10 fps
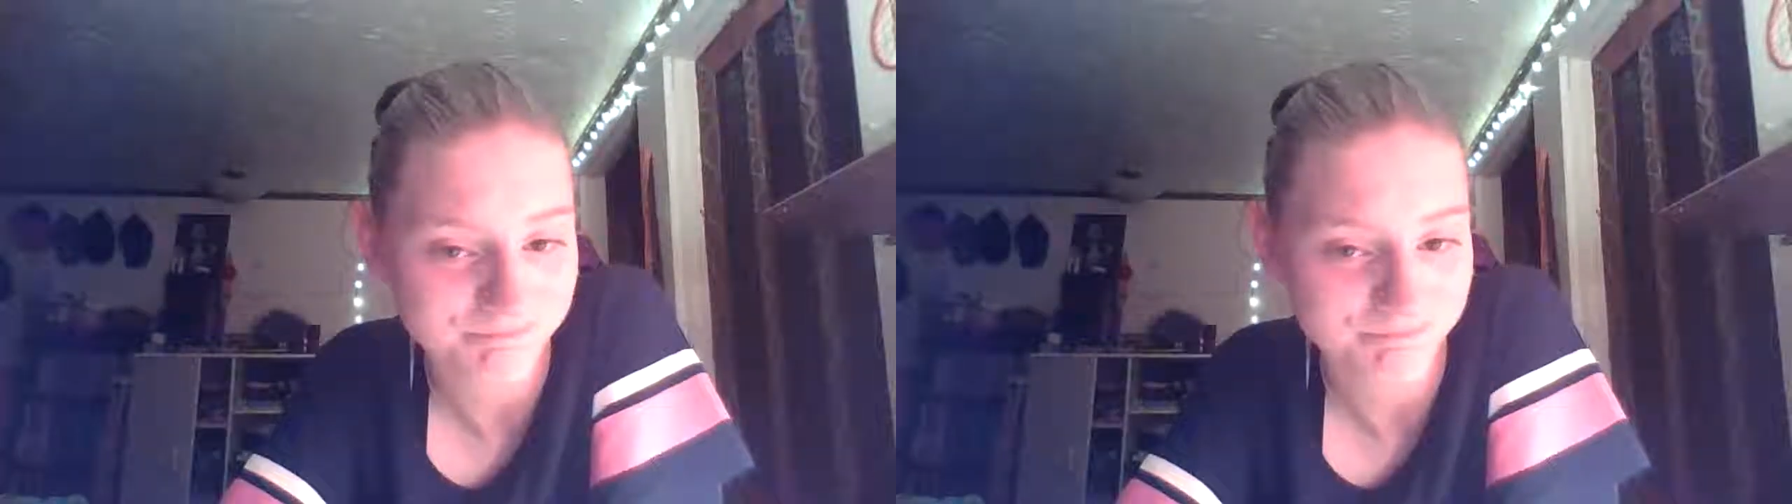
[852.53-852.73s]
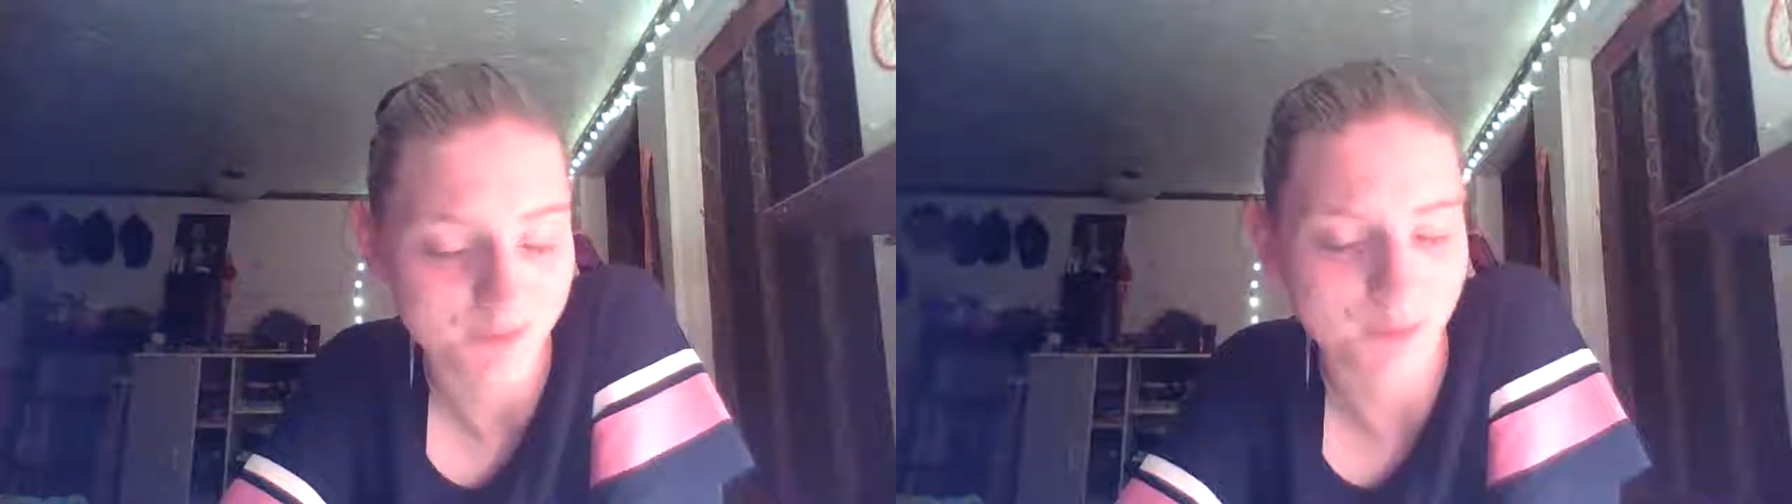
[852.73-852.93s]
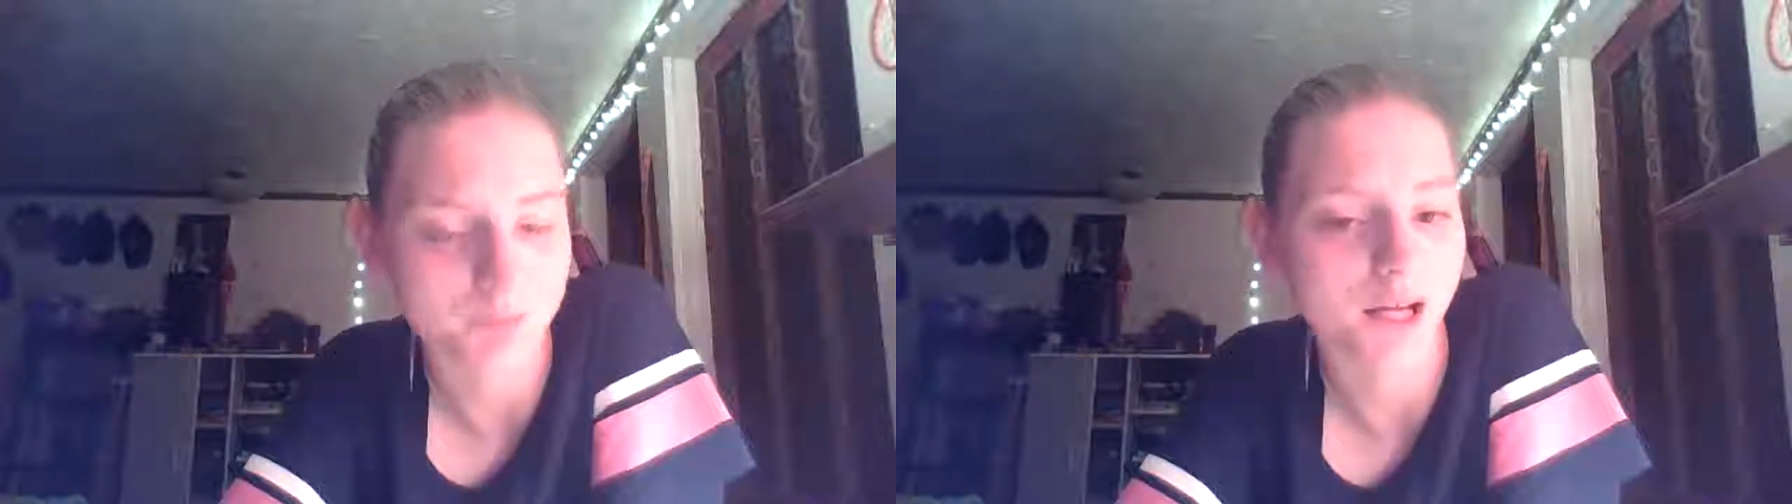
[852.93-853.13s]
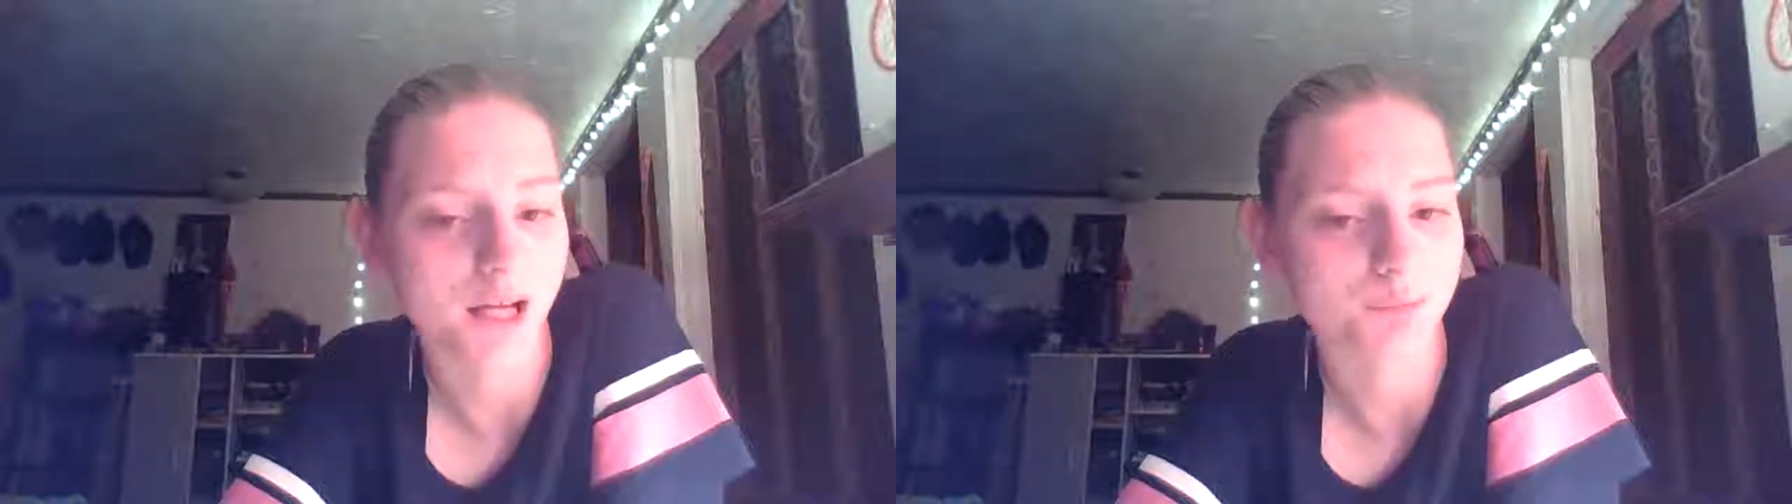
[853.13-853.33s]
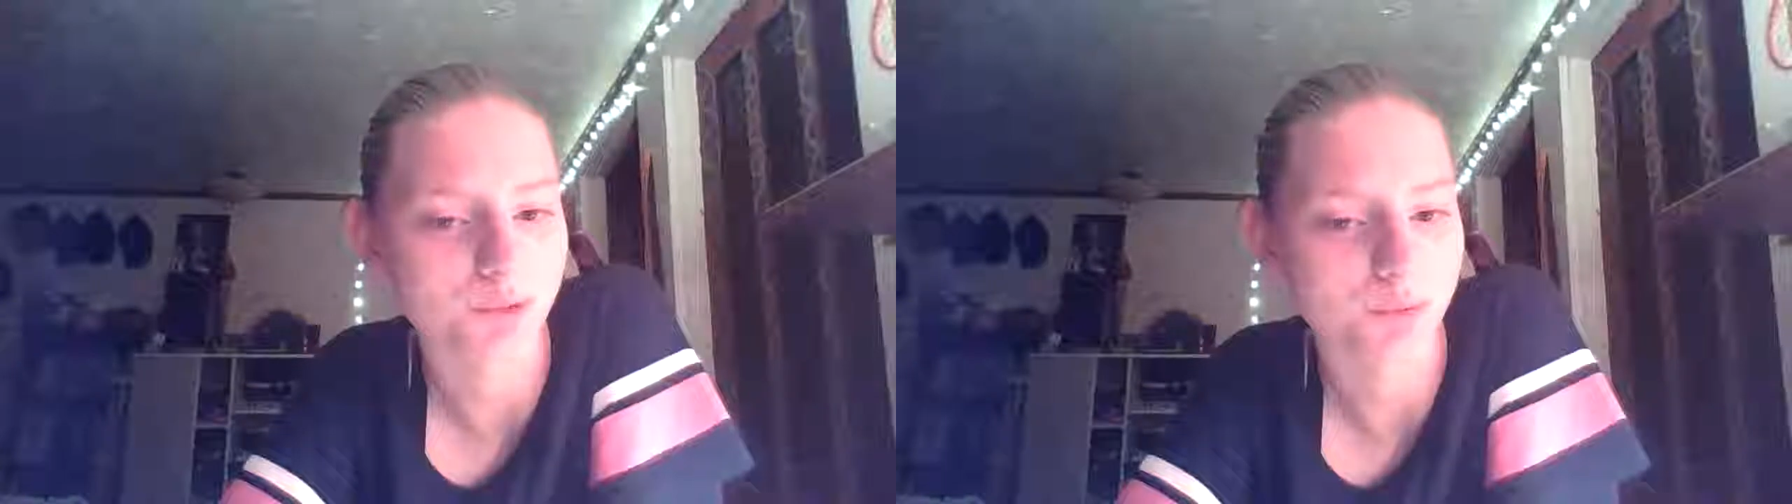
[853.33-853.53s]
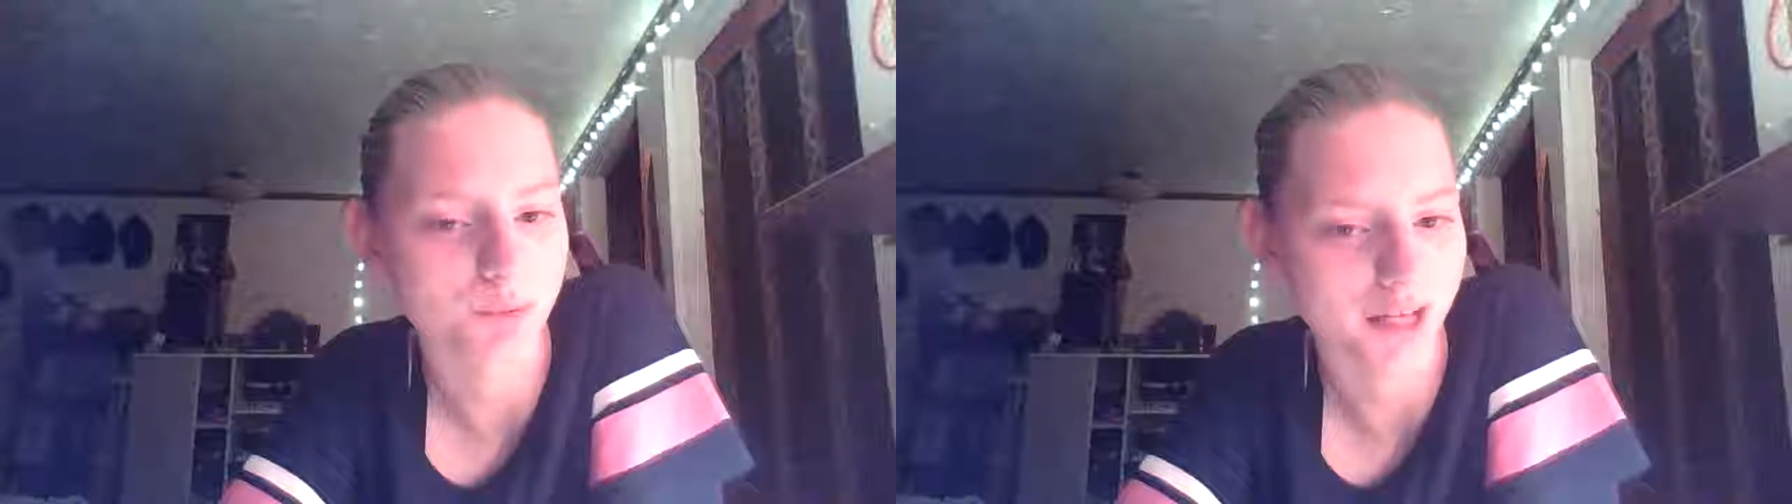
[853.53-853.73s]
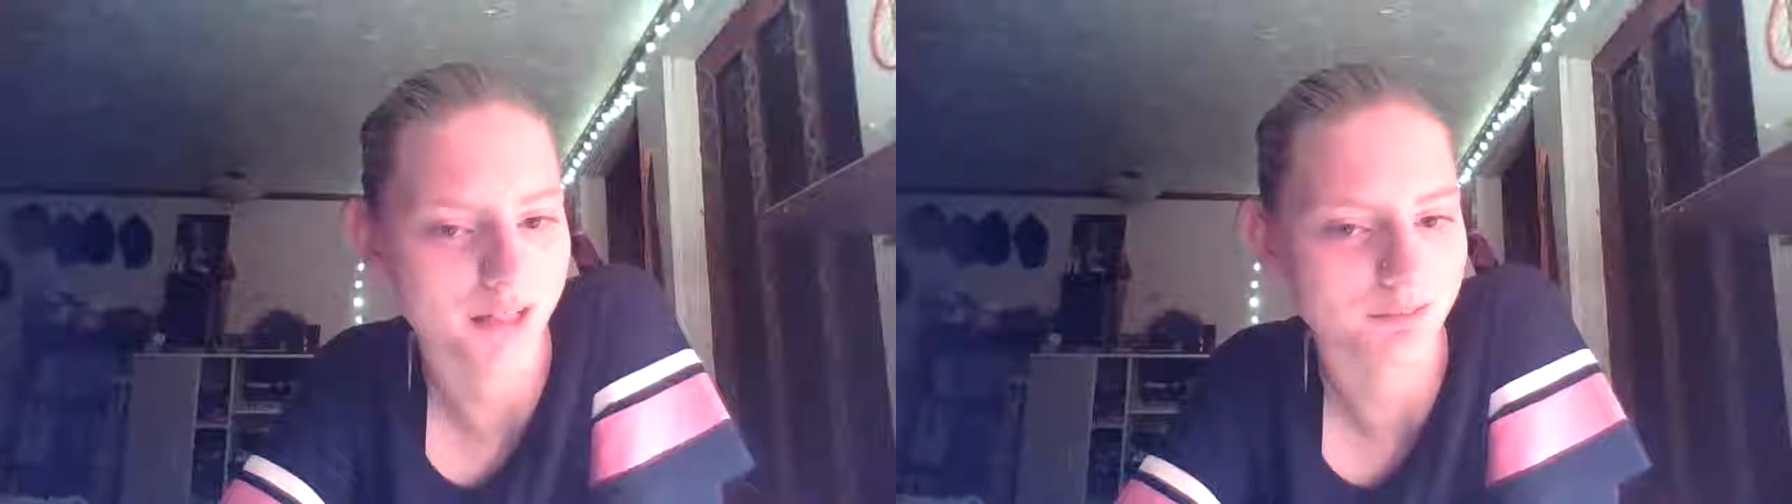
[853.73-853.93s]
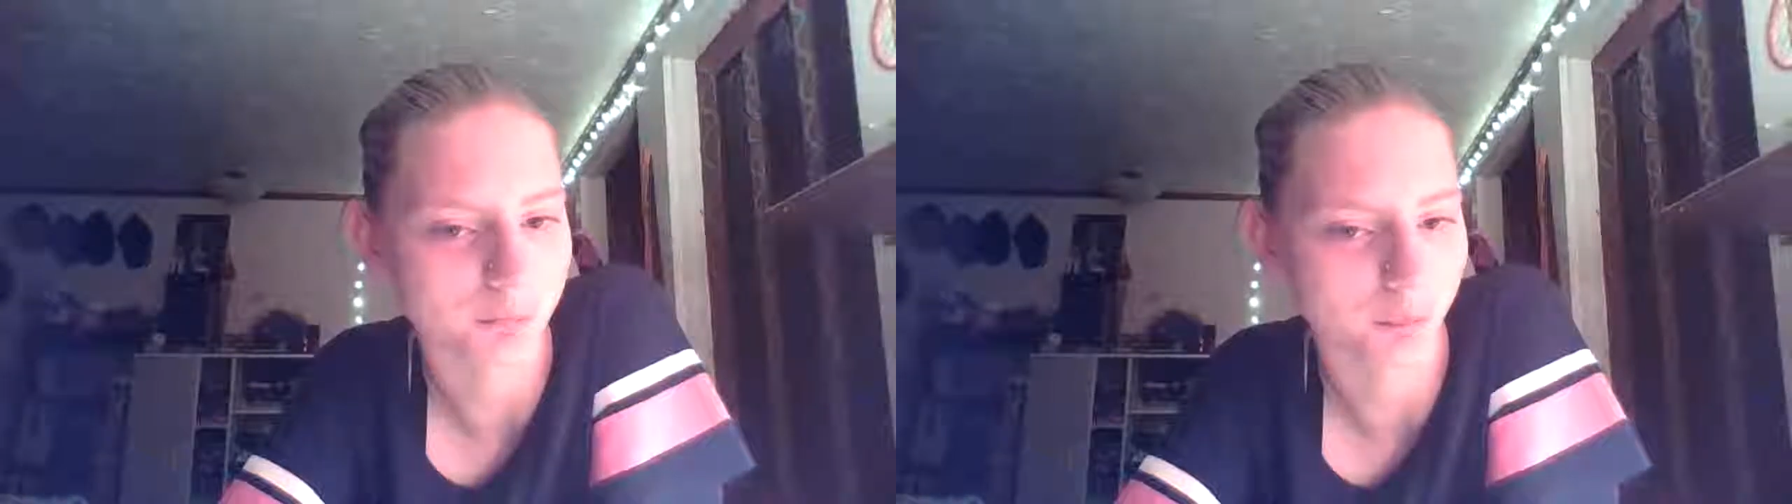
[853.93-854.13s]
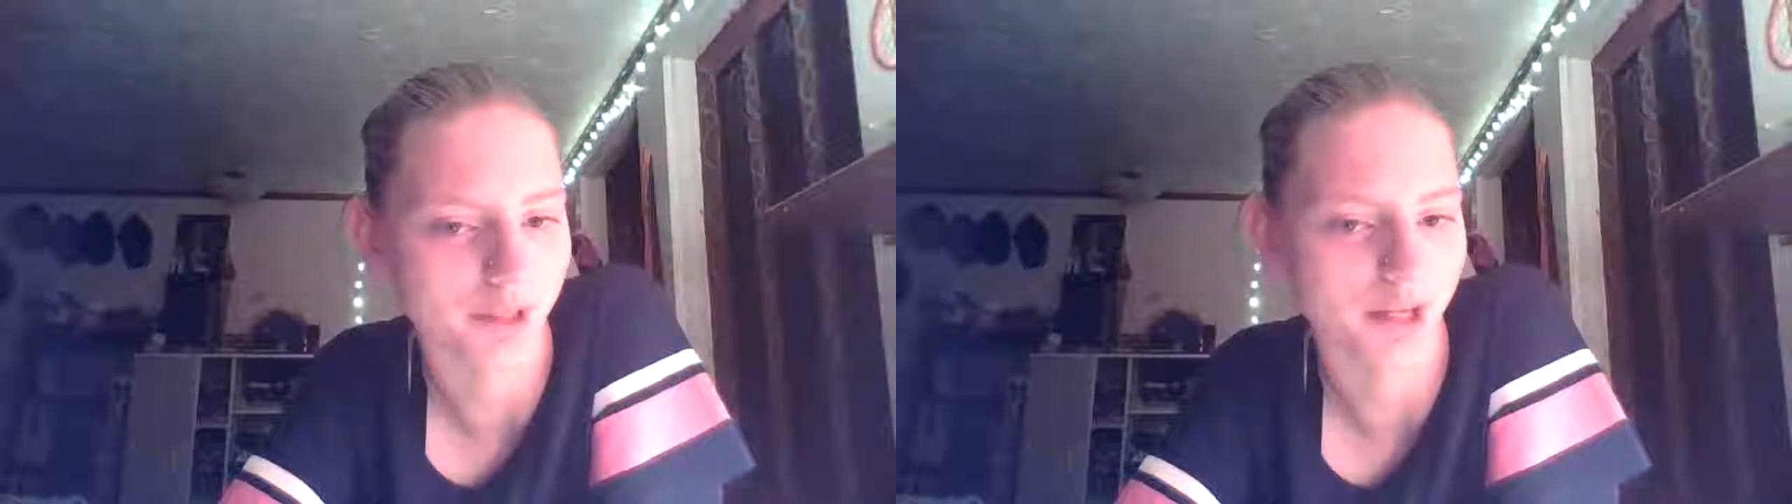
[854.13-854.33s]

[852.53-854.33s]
Sometimes you can point